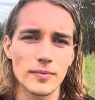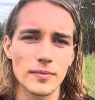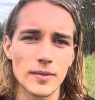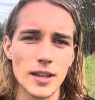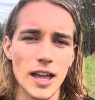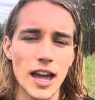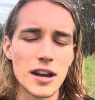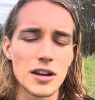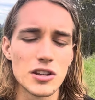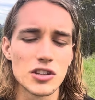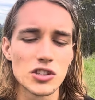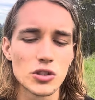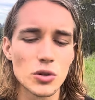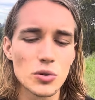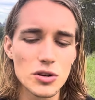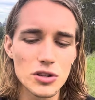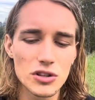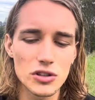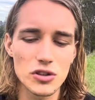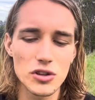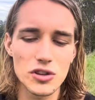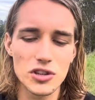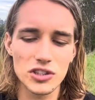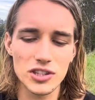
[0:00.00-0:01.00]
And as soon as
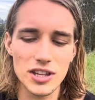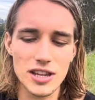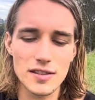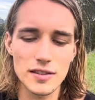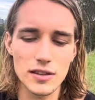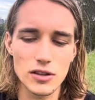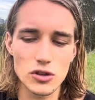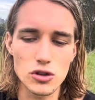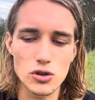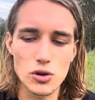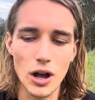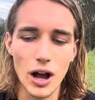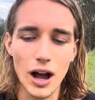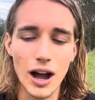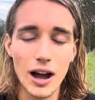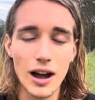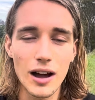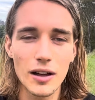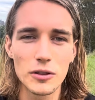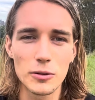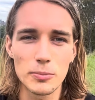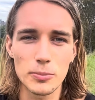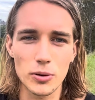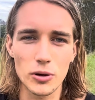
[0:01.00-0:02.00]
you see that you are
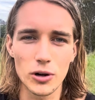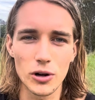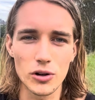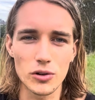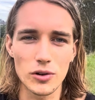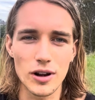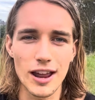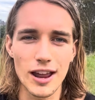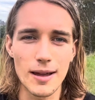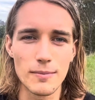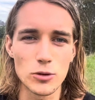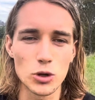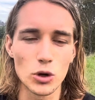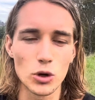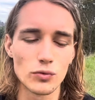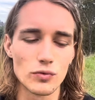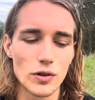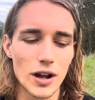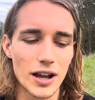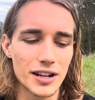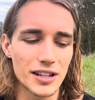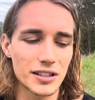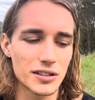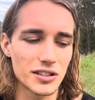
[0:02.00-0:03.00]
the program, you're
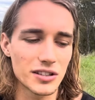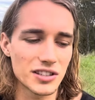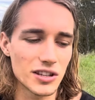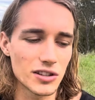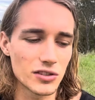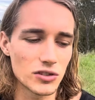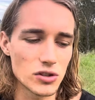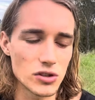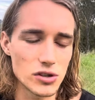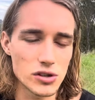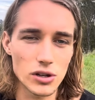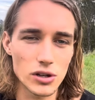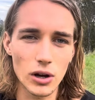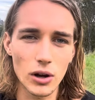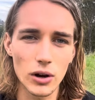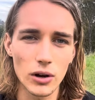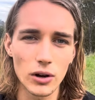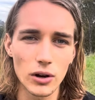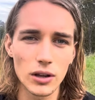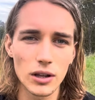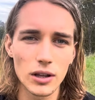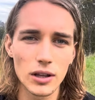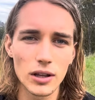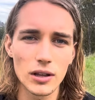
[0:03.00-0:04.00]
running this as you go,
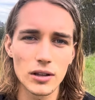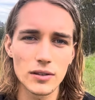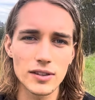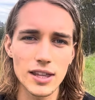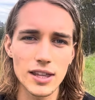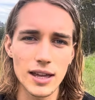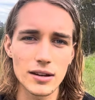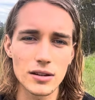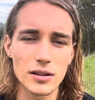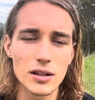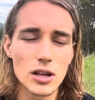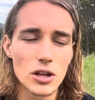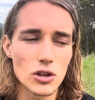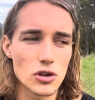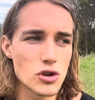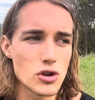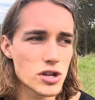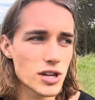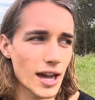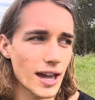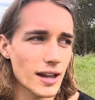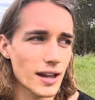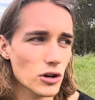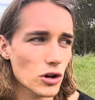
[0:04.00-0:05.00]
then you
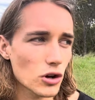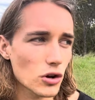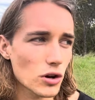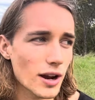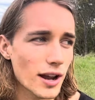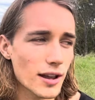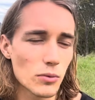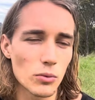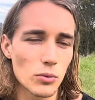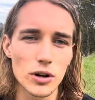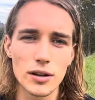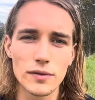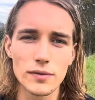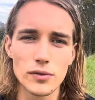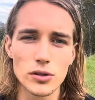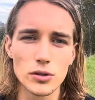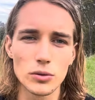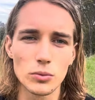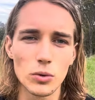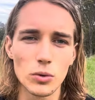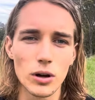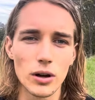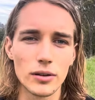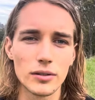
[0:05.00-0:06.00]
can create whatever you
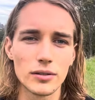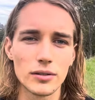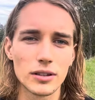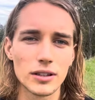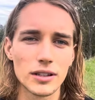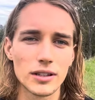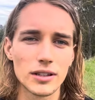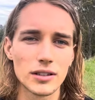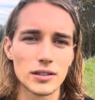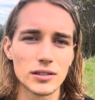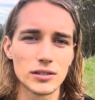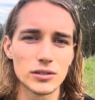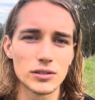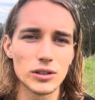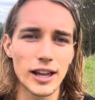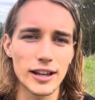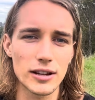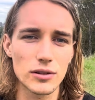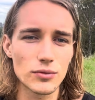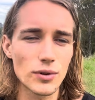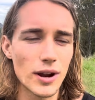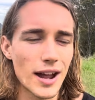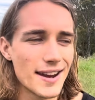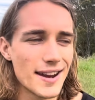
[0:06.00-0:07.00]
want. Like
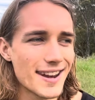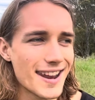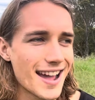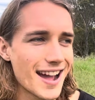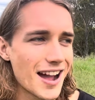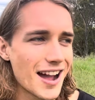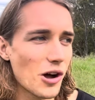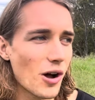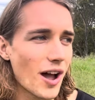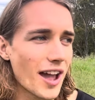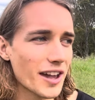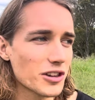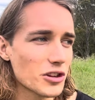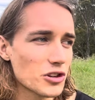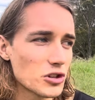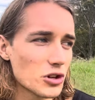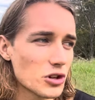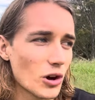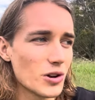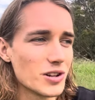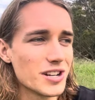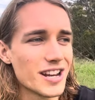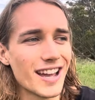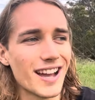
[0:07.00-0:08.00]
right now, I could
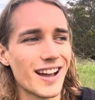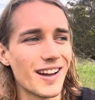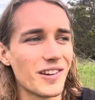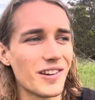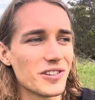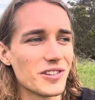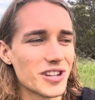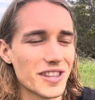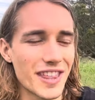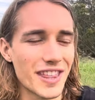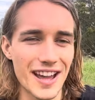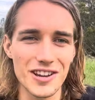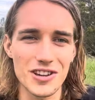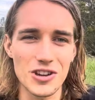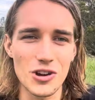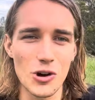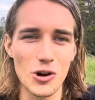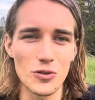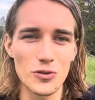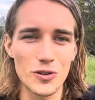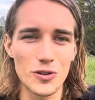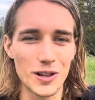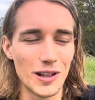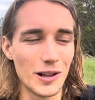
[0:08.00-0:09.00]
go down to that
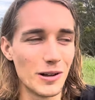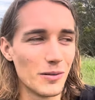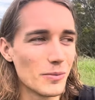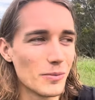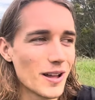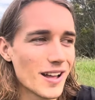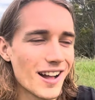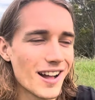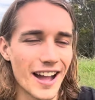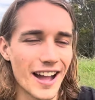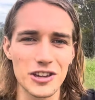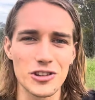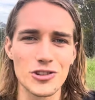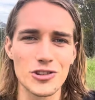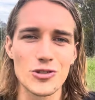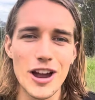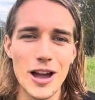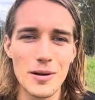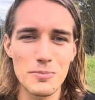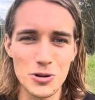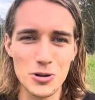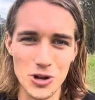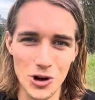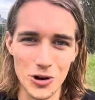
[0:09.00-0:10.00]
golf club, I could
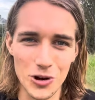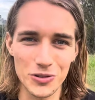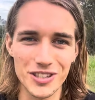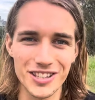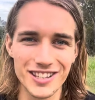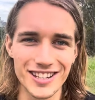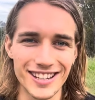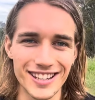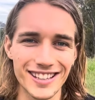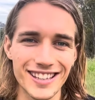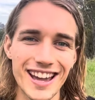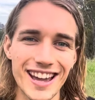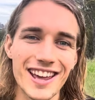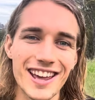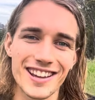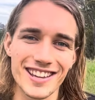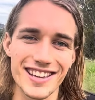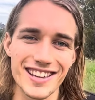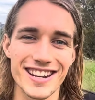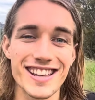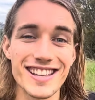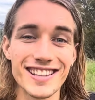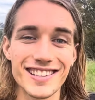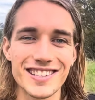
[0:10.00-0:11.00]
grab a golf stick, and I
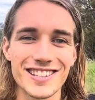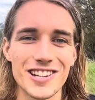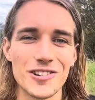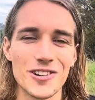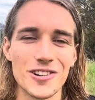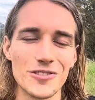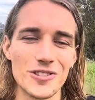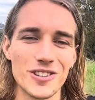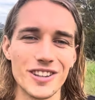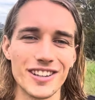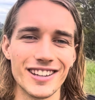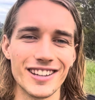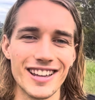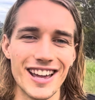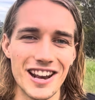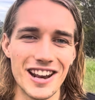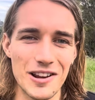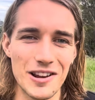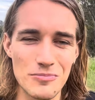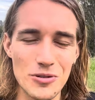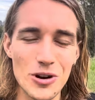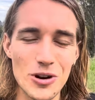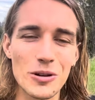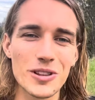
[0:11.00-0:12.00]
could hit someone with it, and
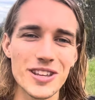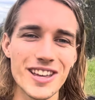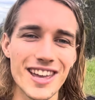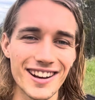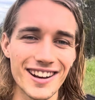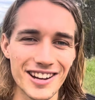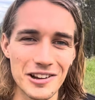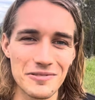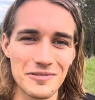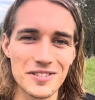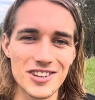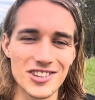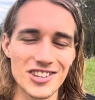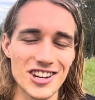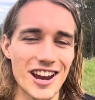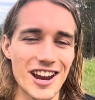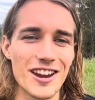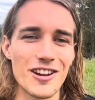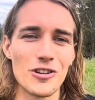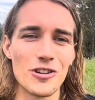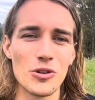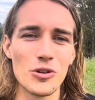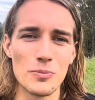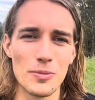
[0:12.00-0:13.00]
I'd probably end up in
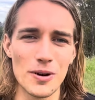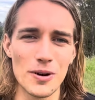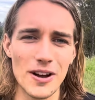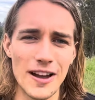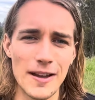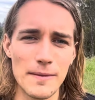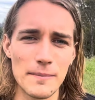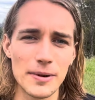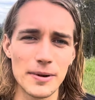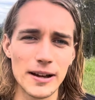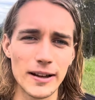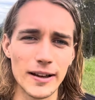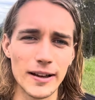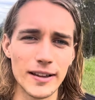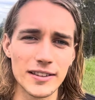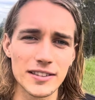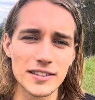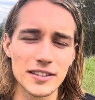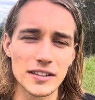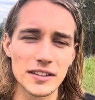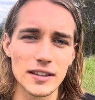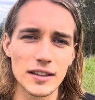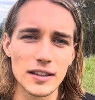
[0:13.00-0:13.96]
jail or behind bars.